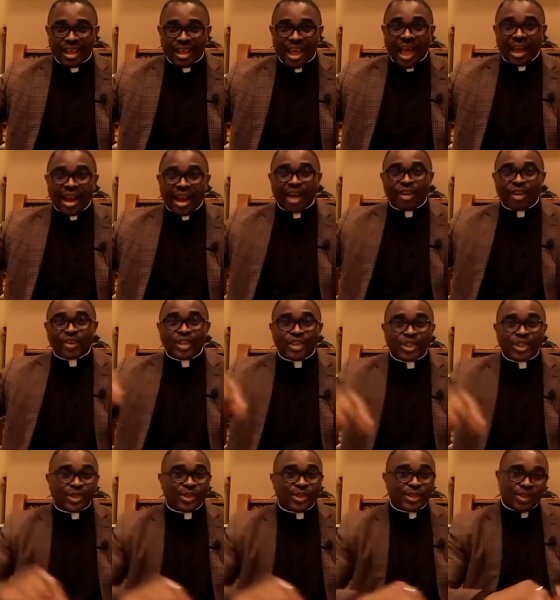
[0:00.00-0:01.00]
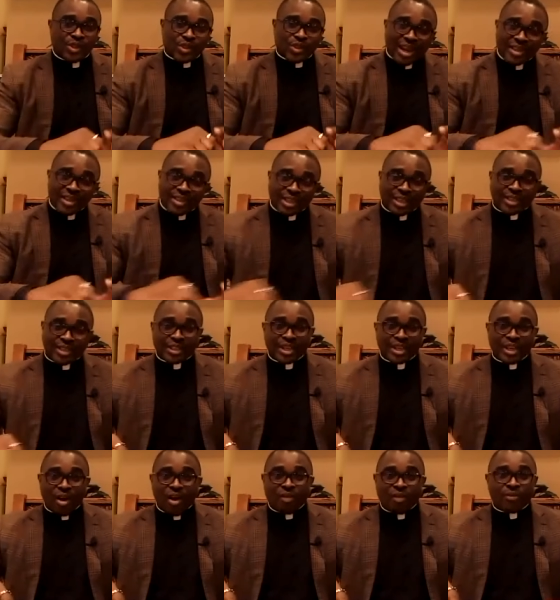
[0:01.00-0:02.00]
And on this transit
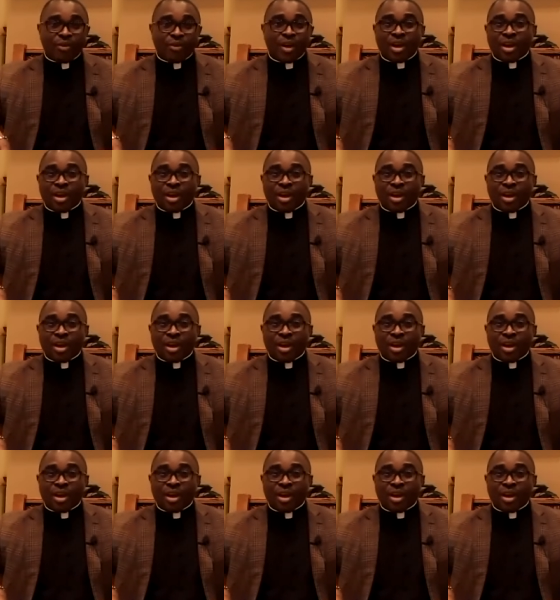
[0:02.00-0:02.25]
of